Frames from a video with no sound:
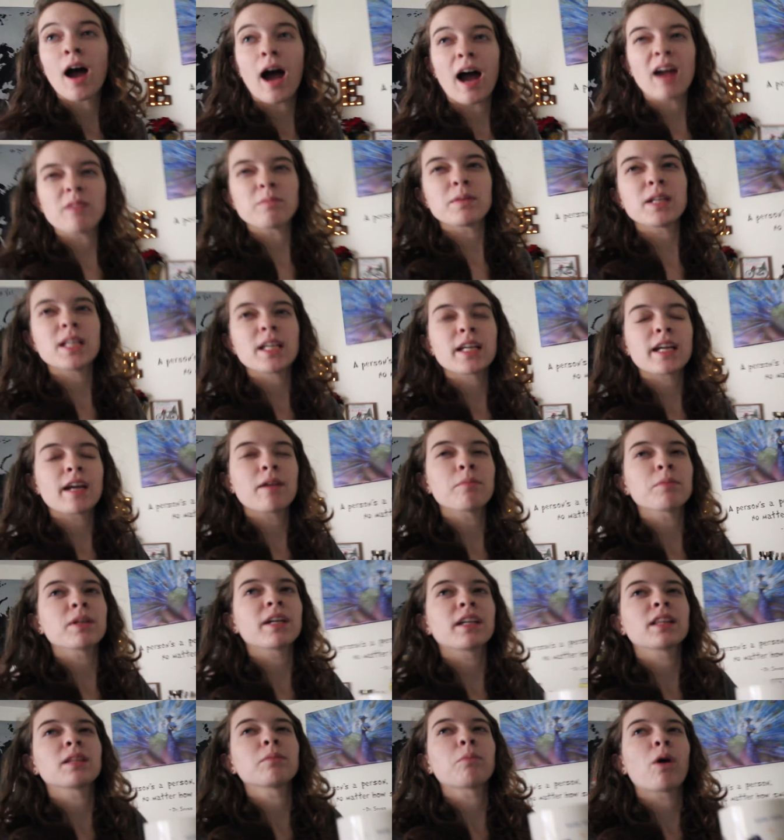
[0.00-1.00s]
I'm meeting
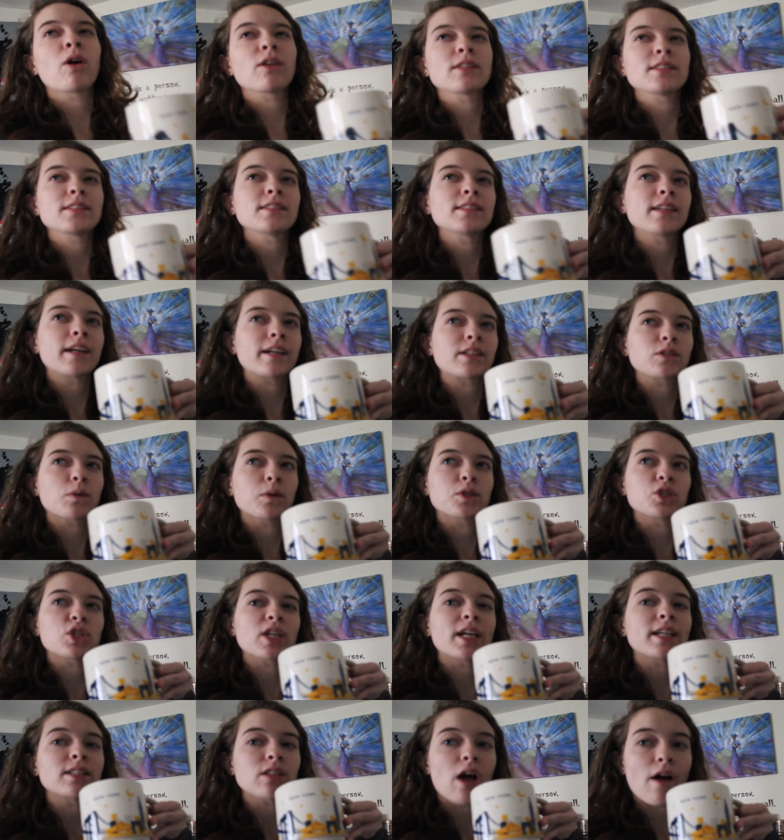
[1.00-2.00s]
Emily at the mall at 6 when
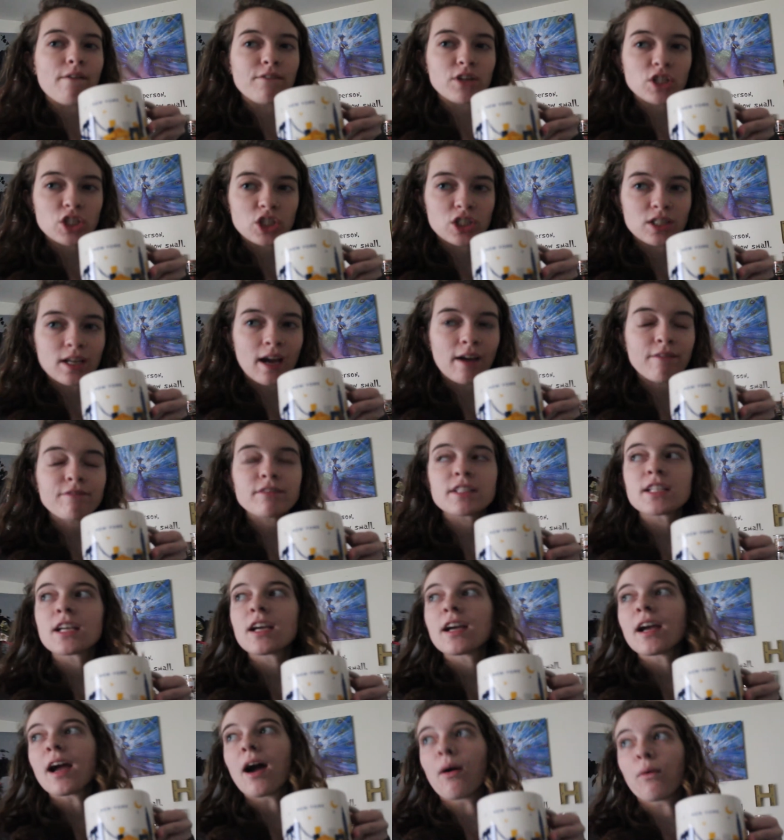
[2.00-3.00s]
she gets off her
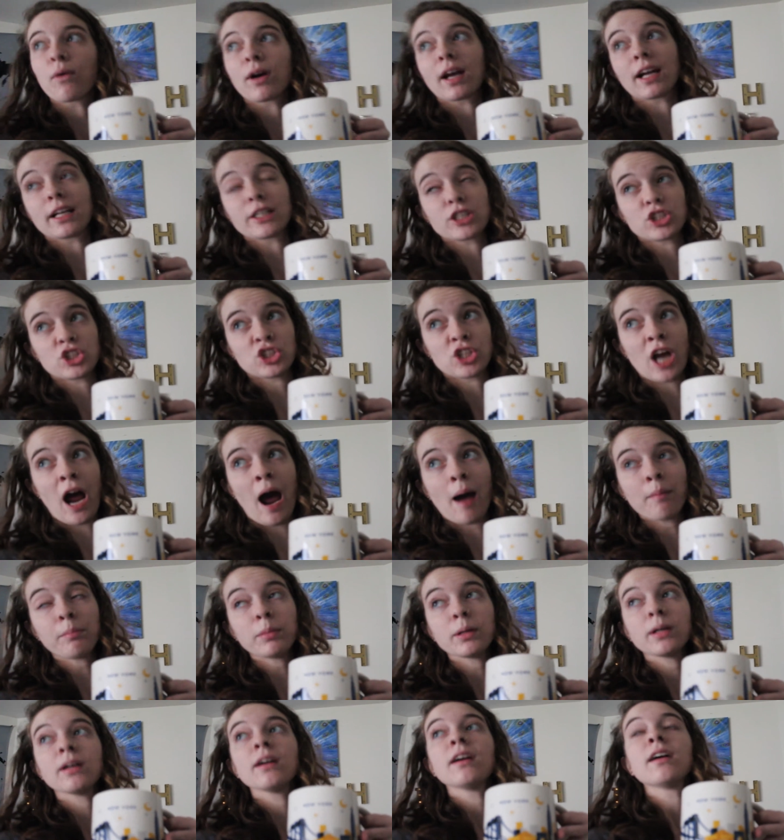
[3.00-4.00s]
shift and we're gonna
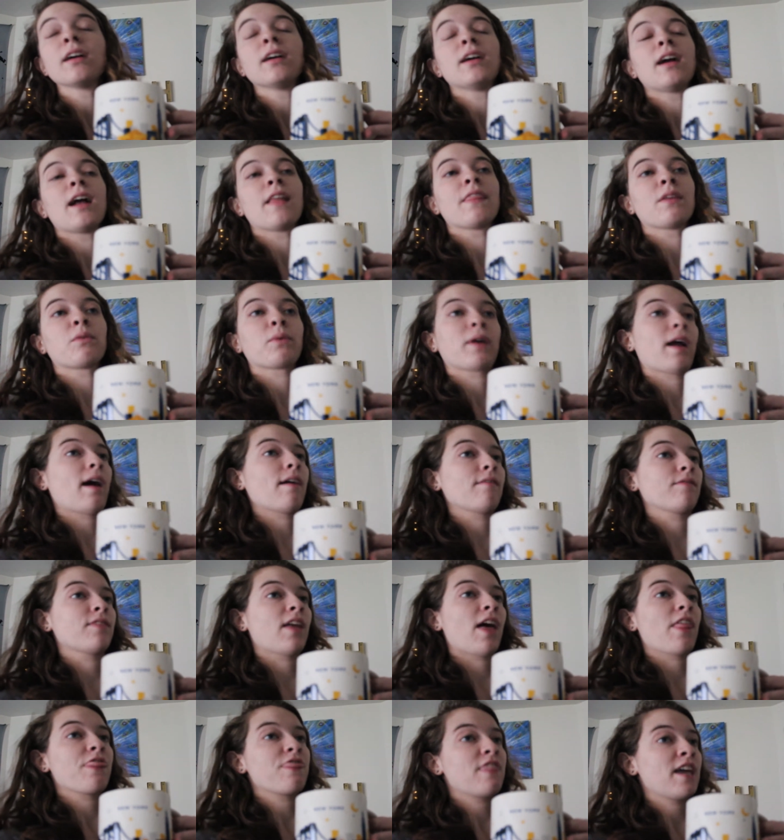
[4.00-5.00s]
shop and then we
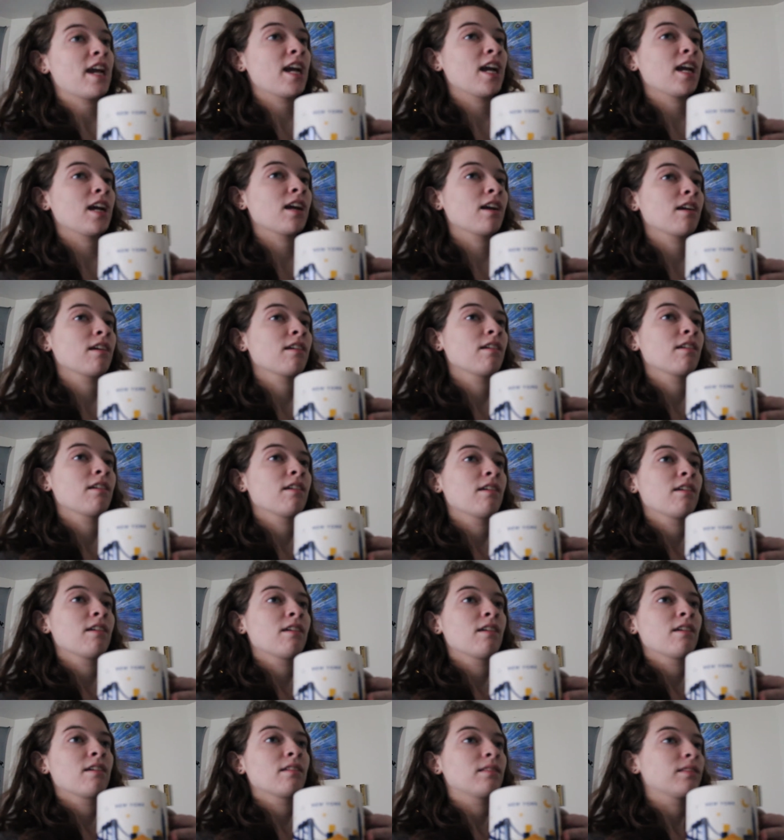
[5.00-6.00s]
have that thing,
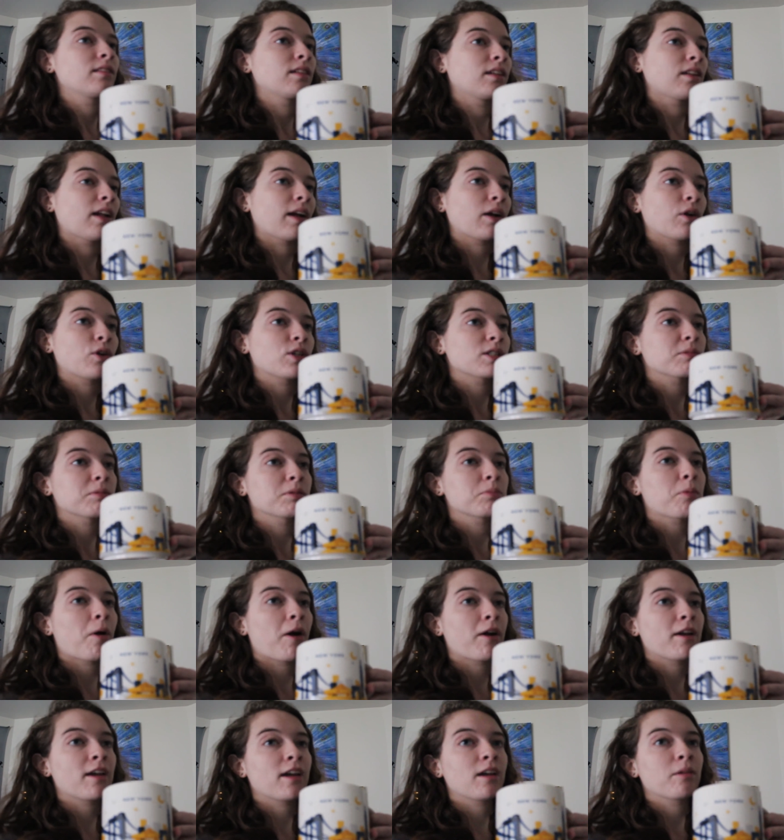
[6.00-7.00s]
the like Christmas
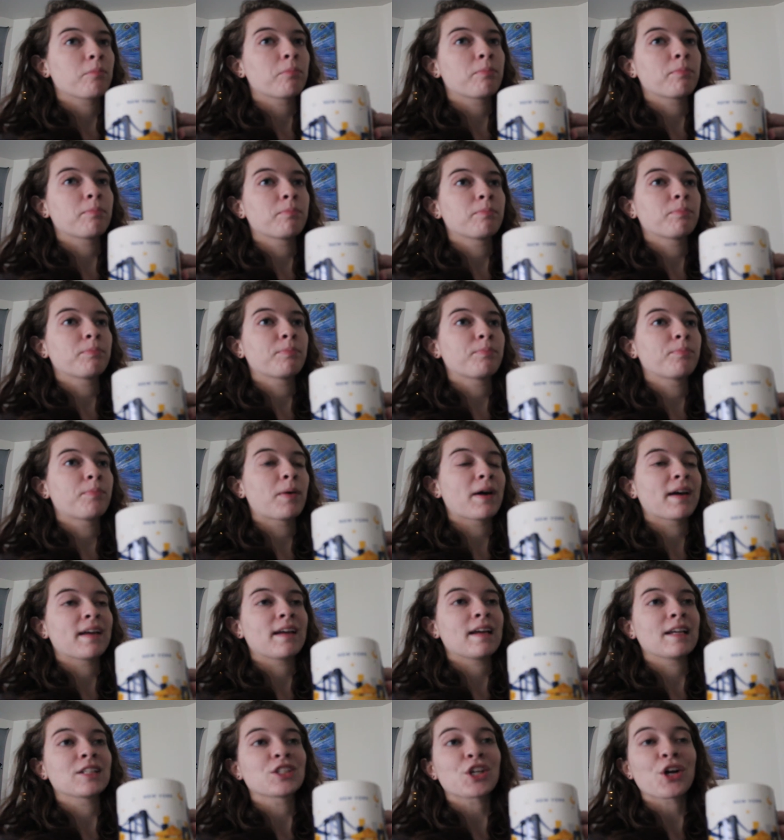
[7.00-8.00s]
party,
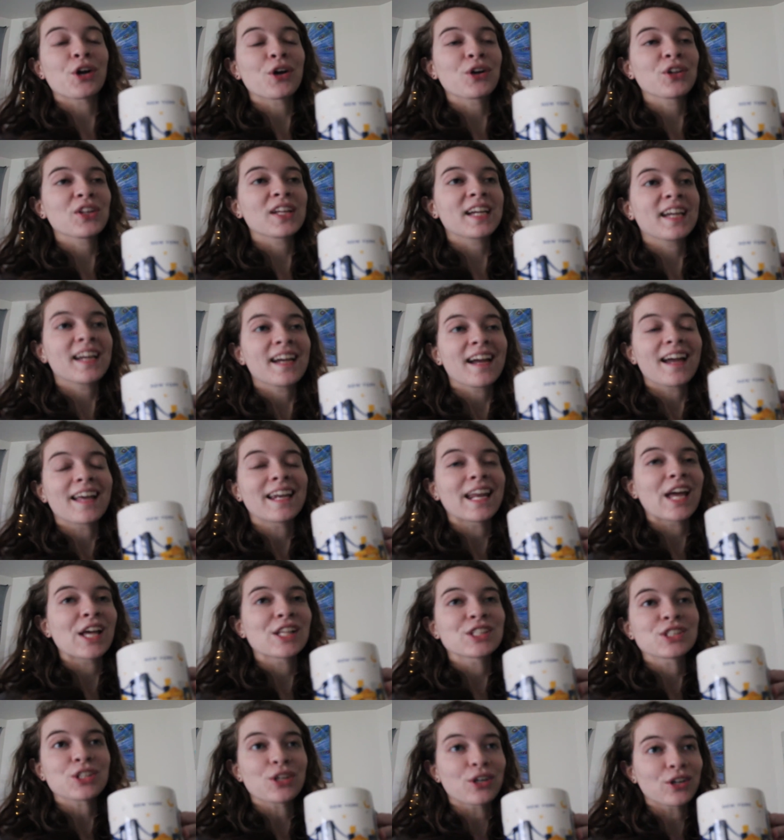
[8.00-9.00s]
but it's early and
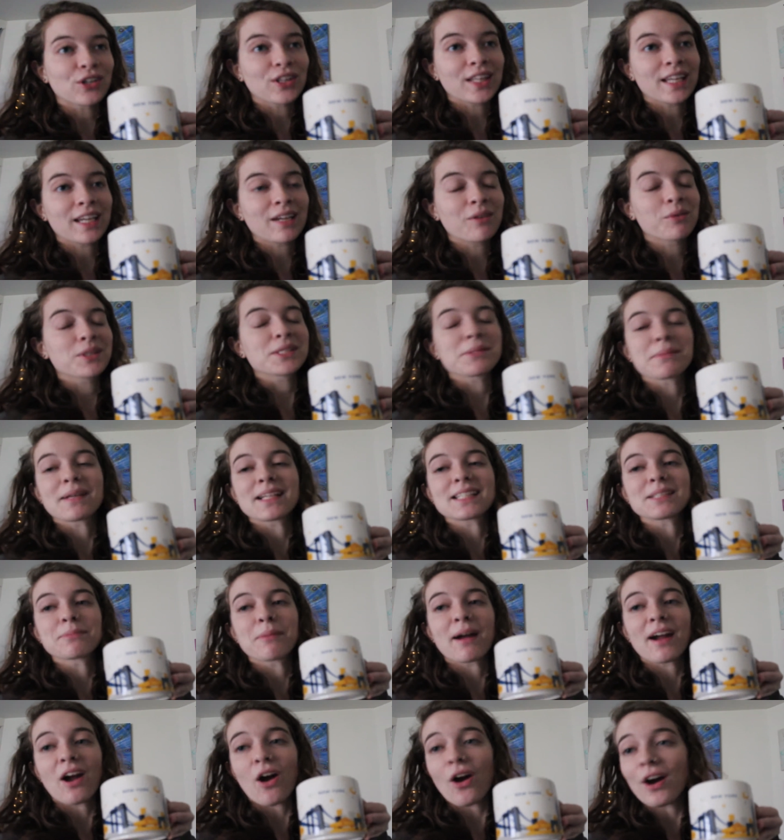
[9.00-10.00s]
ends early which
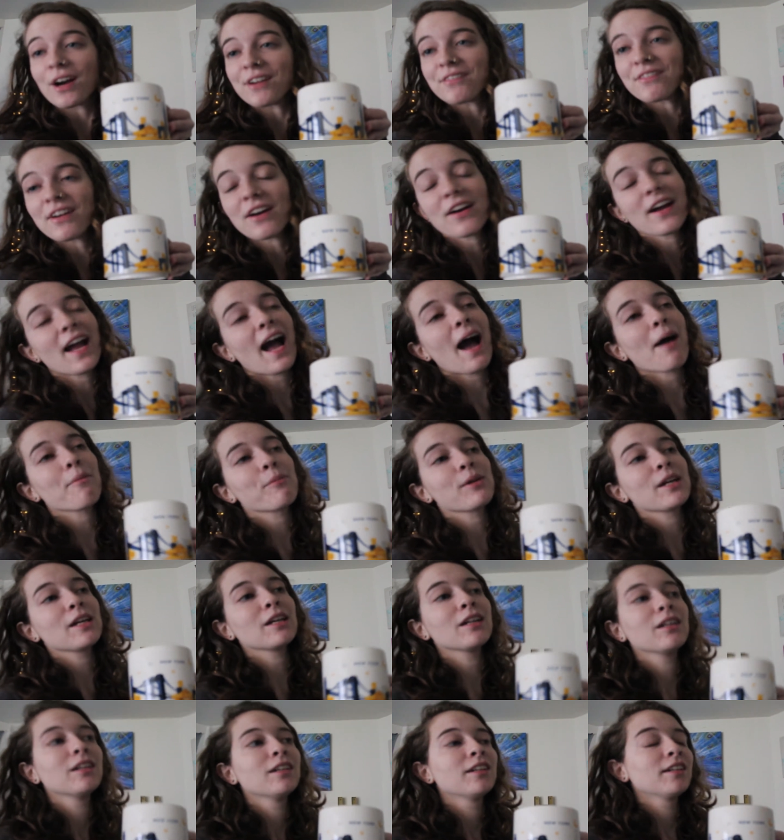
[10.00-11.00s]
makes my heart very
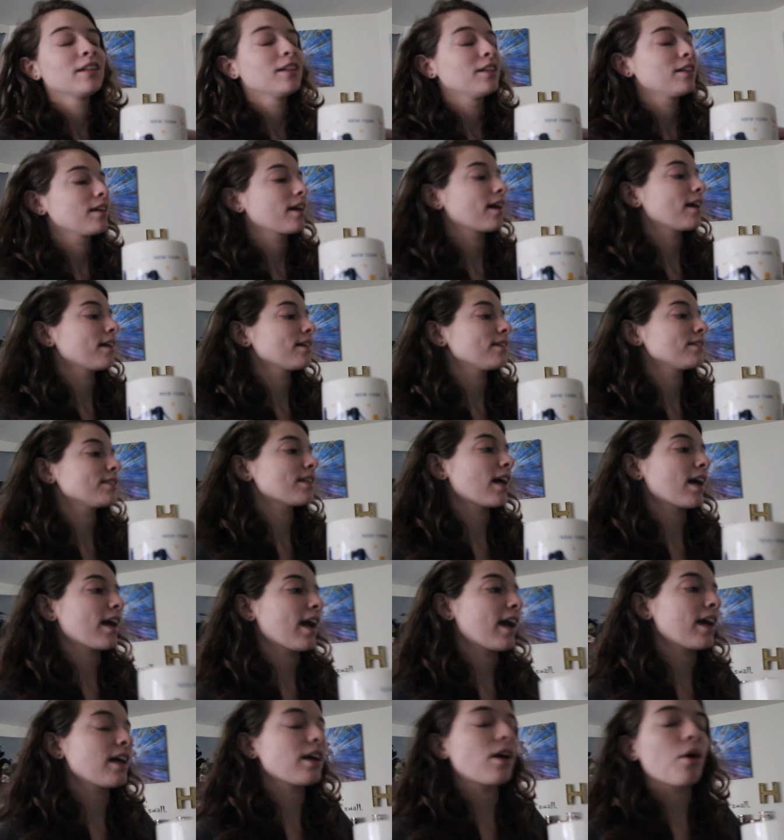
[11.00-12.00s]
happy because
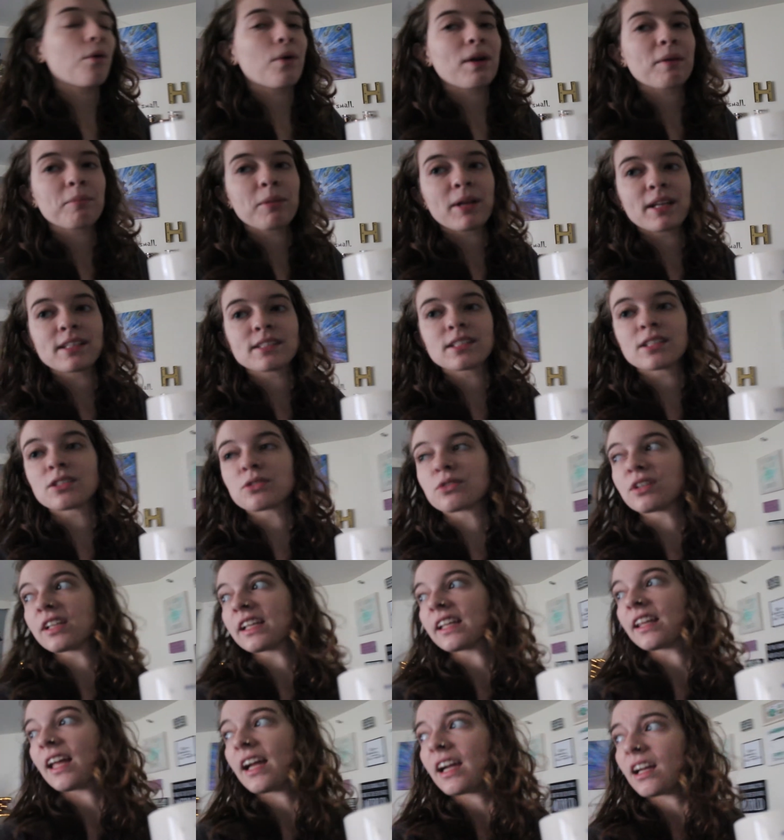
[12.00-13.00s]
I hate going places
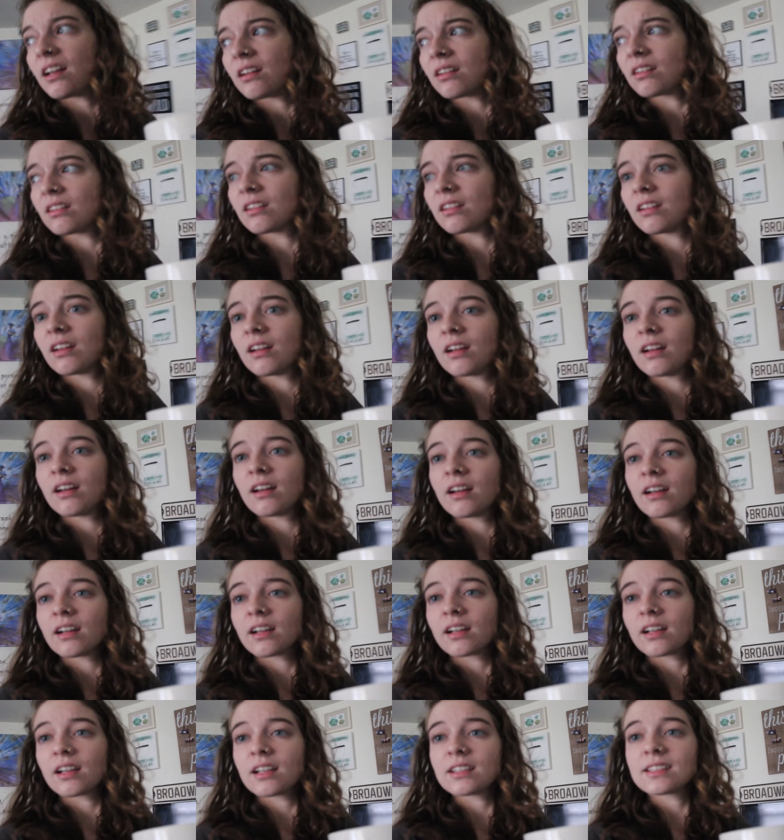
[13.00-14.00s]
really late
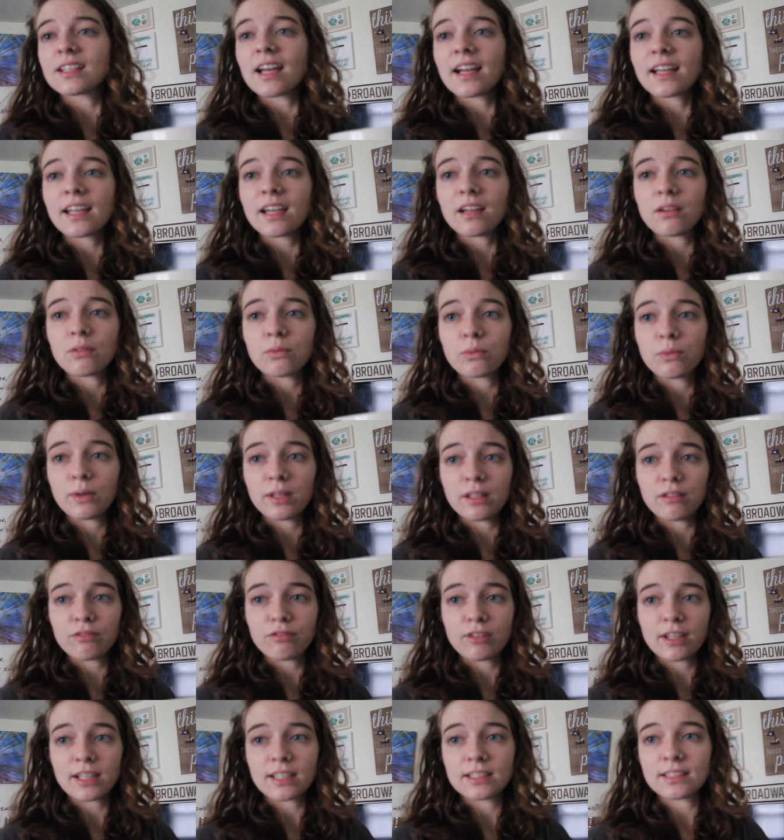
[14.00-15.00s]
because I get really
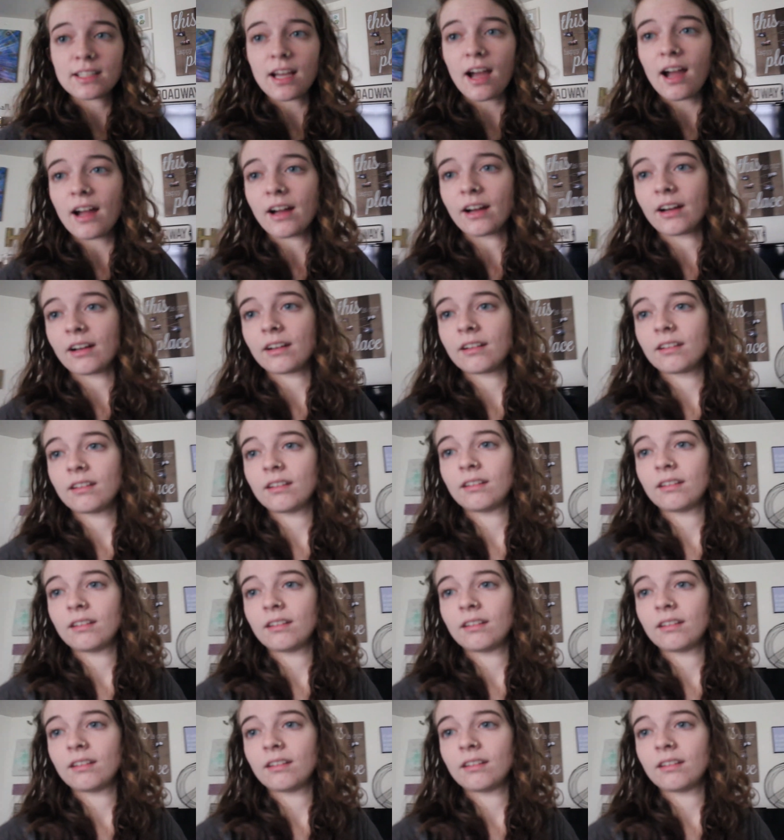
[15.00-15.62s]
freaking tired.